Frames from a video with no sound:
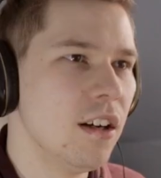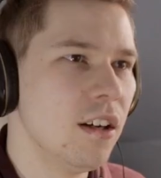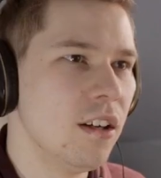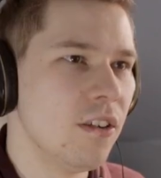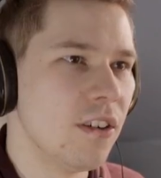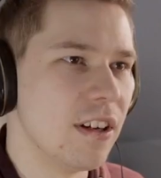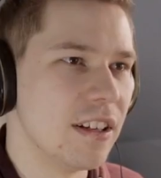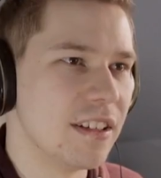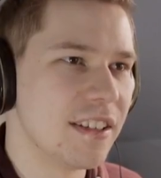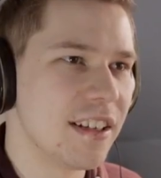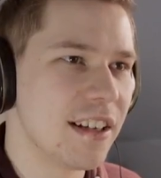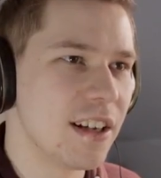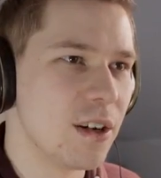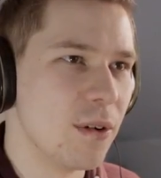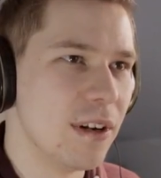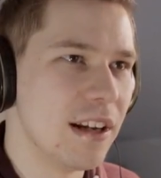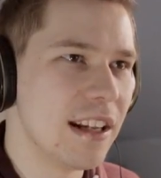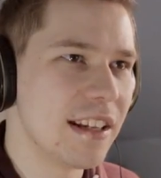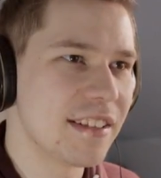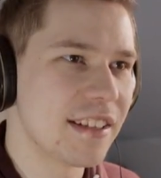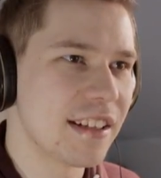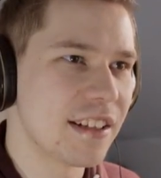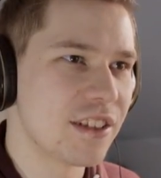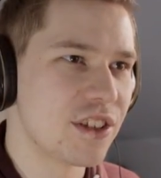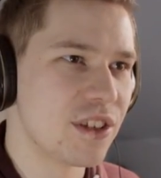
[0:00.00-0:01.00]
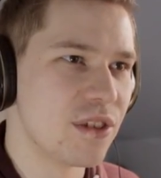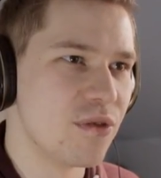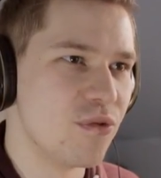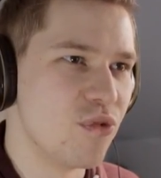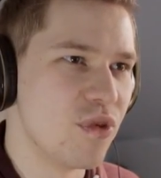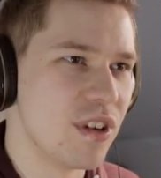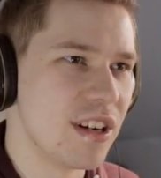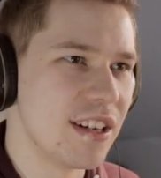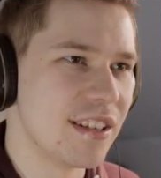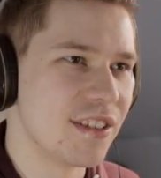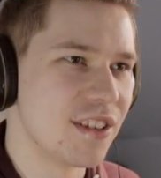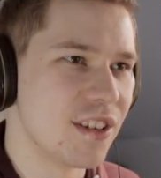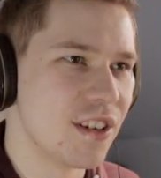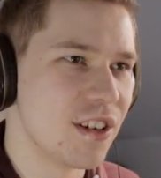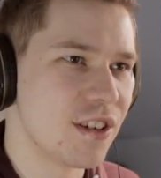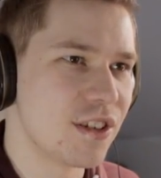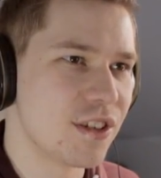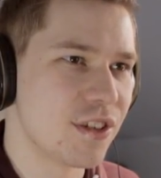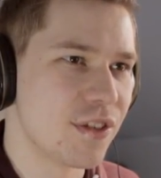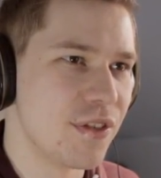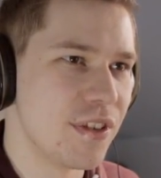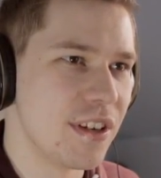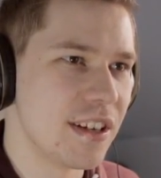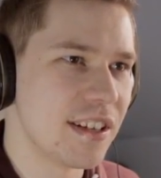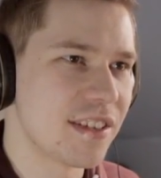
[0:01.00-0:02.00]
Right, tell you what, let's actually
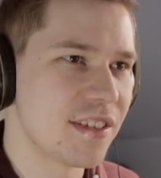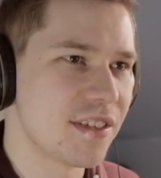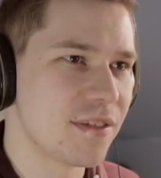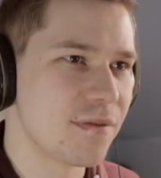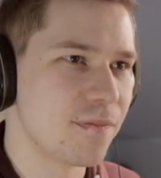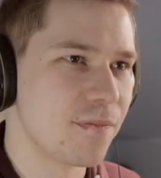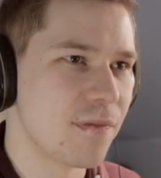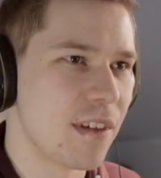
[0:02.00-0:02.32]
research this